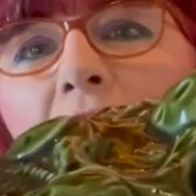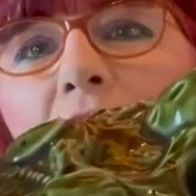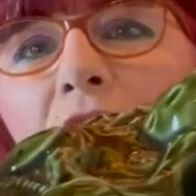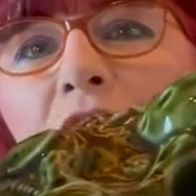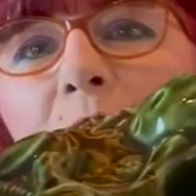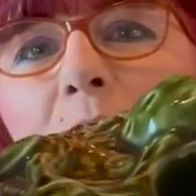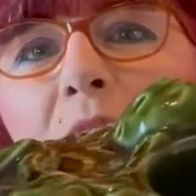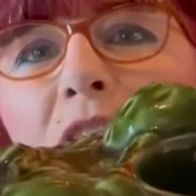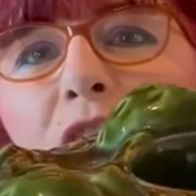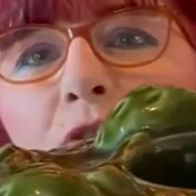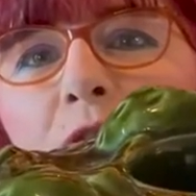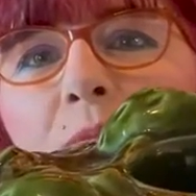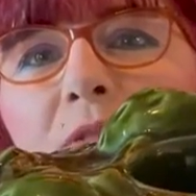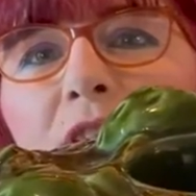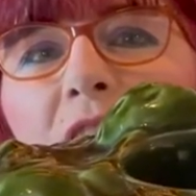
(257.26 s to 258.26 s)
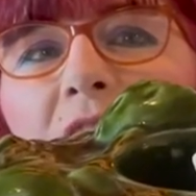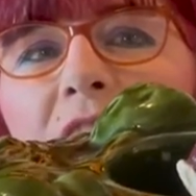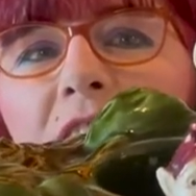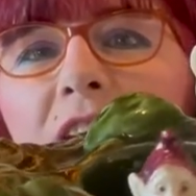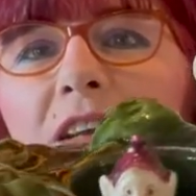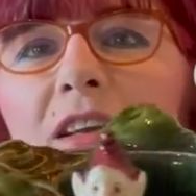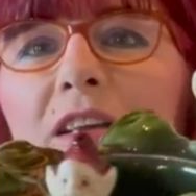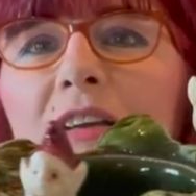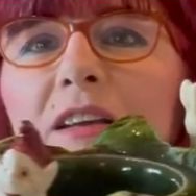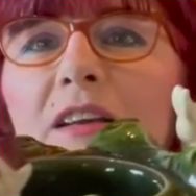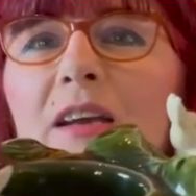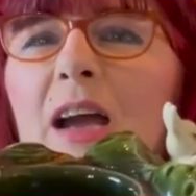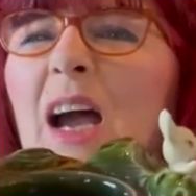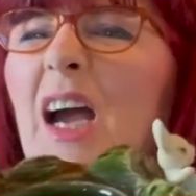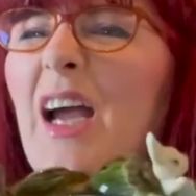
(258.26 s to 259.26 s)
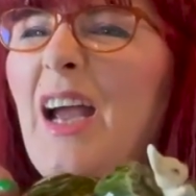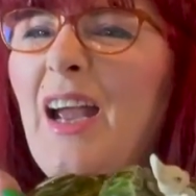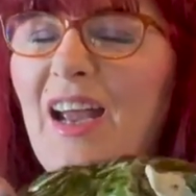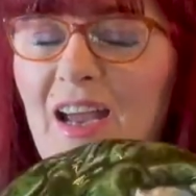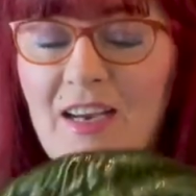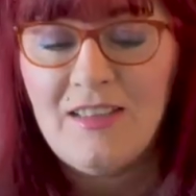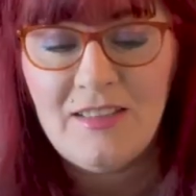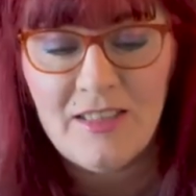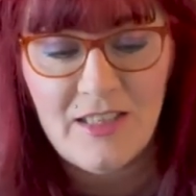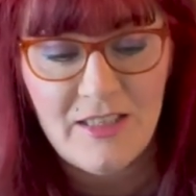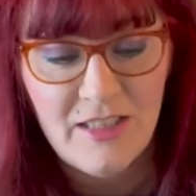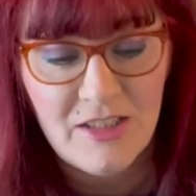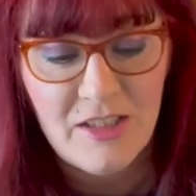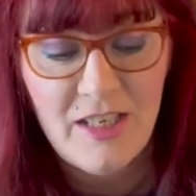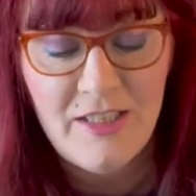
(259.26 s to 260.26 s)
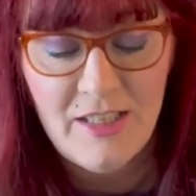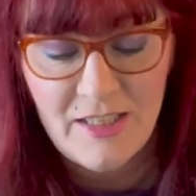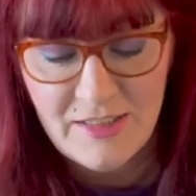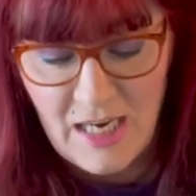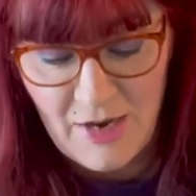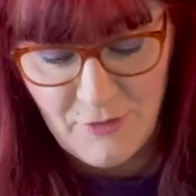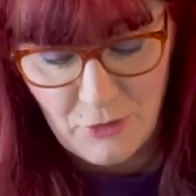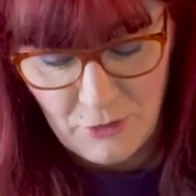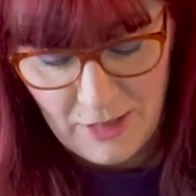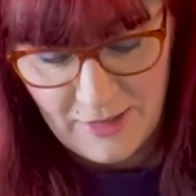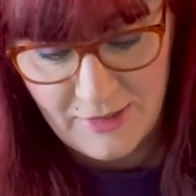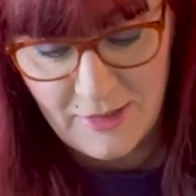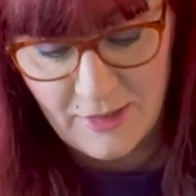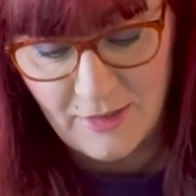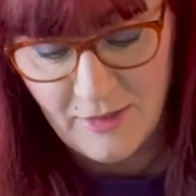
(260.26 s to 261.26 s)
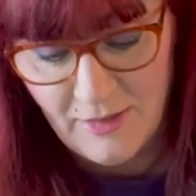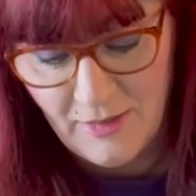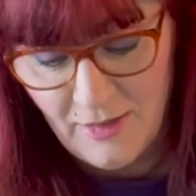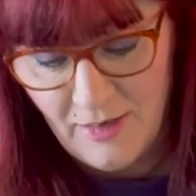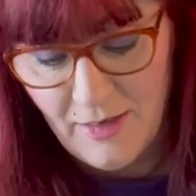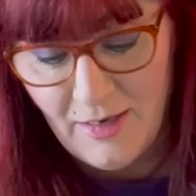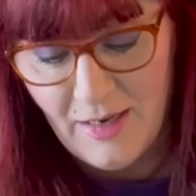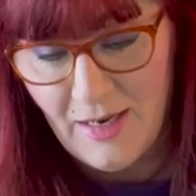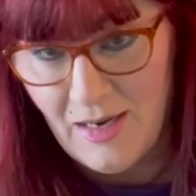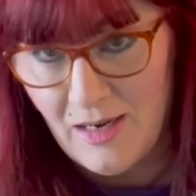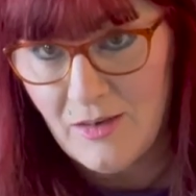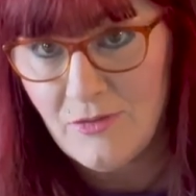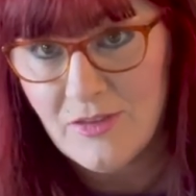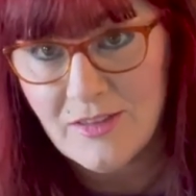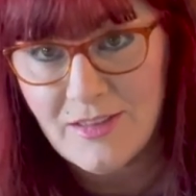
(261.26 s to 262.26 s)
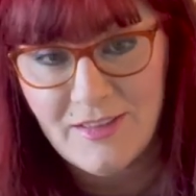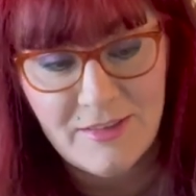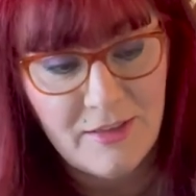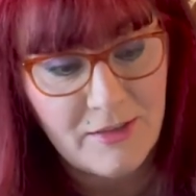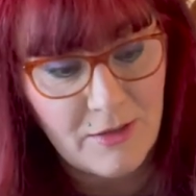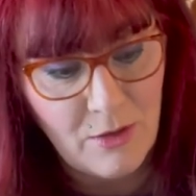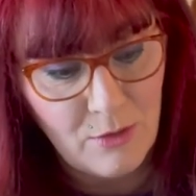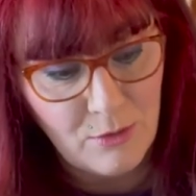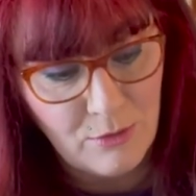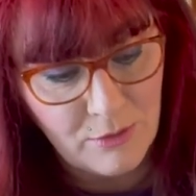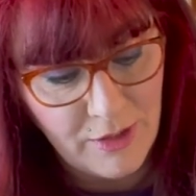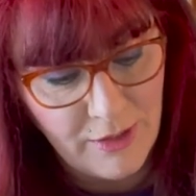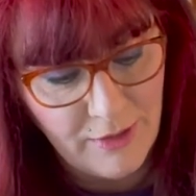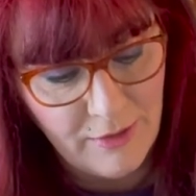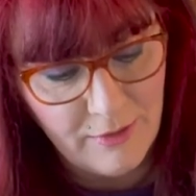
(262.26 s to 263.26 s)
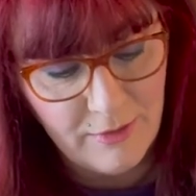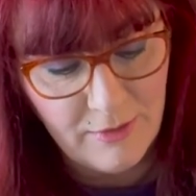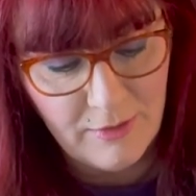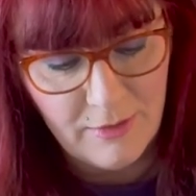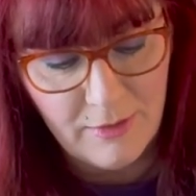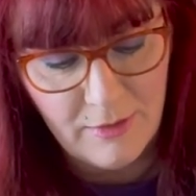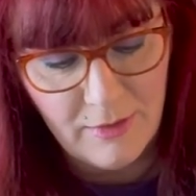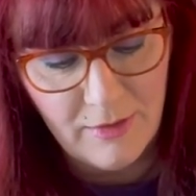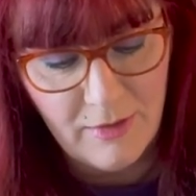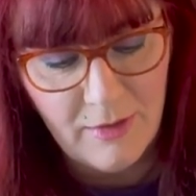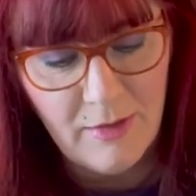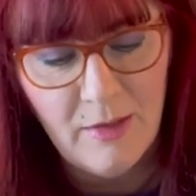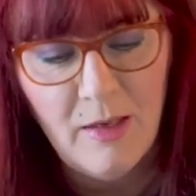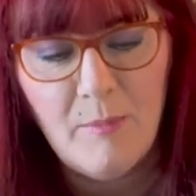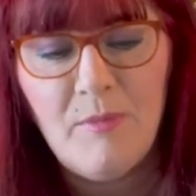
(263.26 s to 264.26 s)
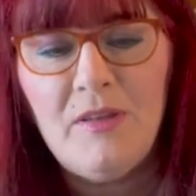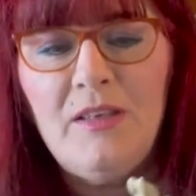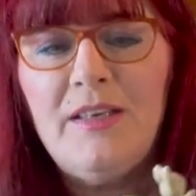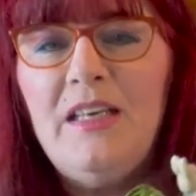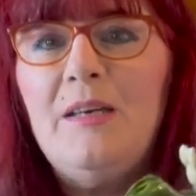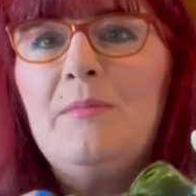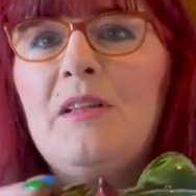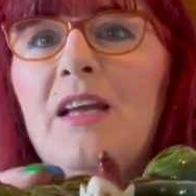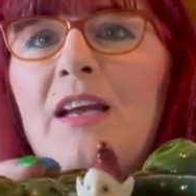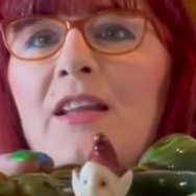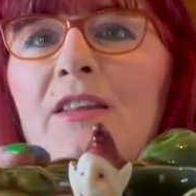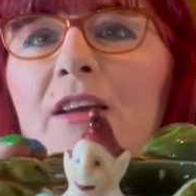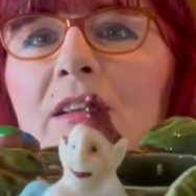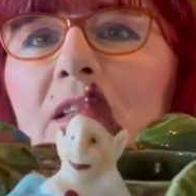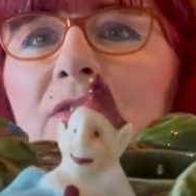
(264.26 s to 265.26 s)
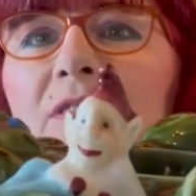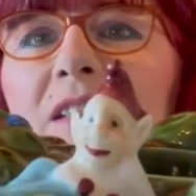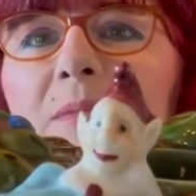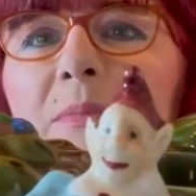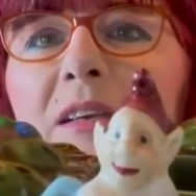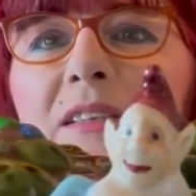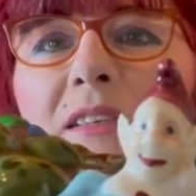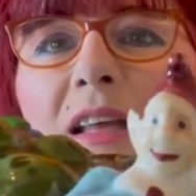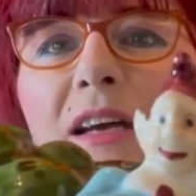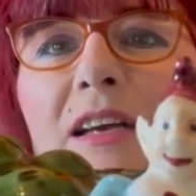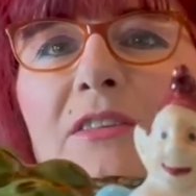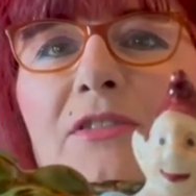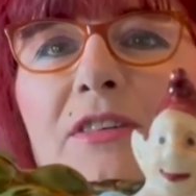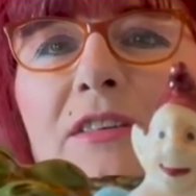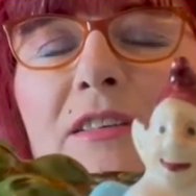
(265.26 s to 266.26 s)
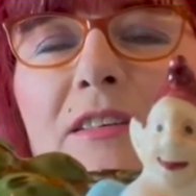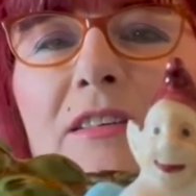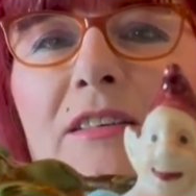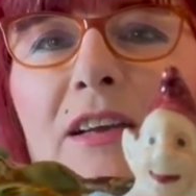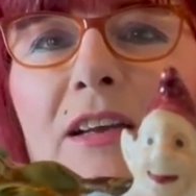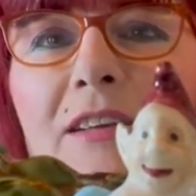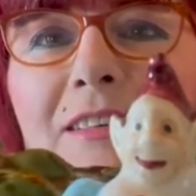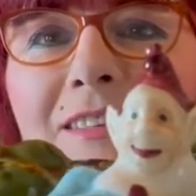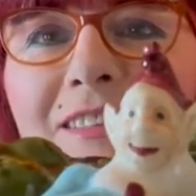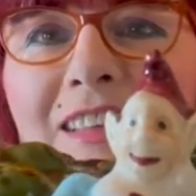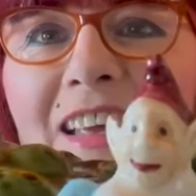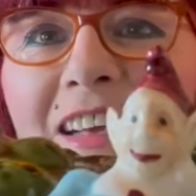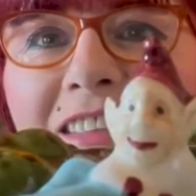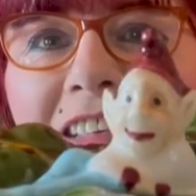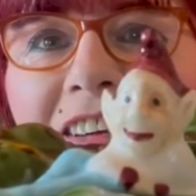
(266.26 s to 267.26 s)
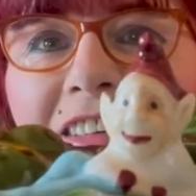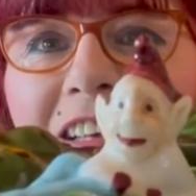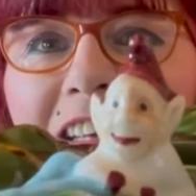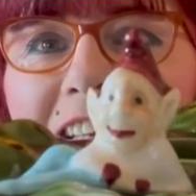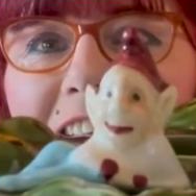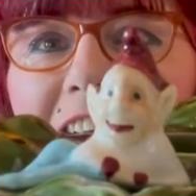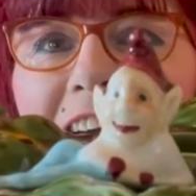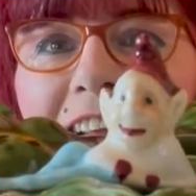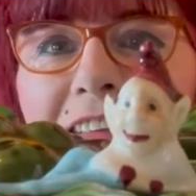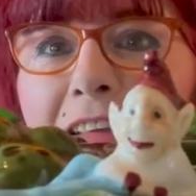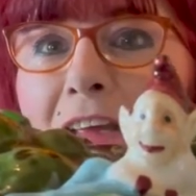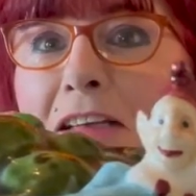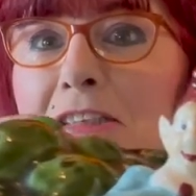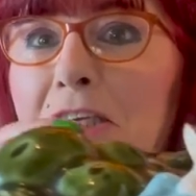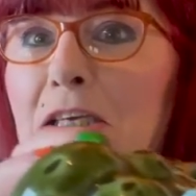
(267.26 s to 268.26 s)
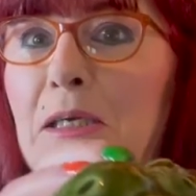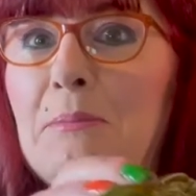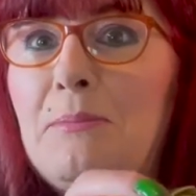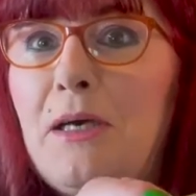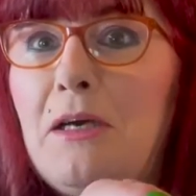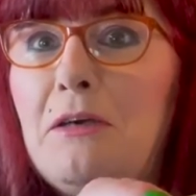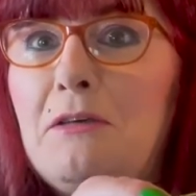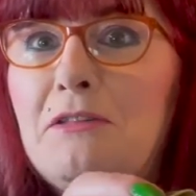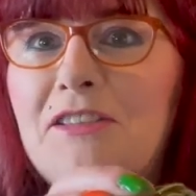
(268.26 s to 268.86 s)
All the mushrooms on it. Excellent condition. It does have crazing ovs because it's old. But look at him laying there living his best life. Legs all kicked out. Legs akimbo.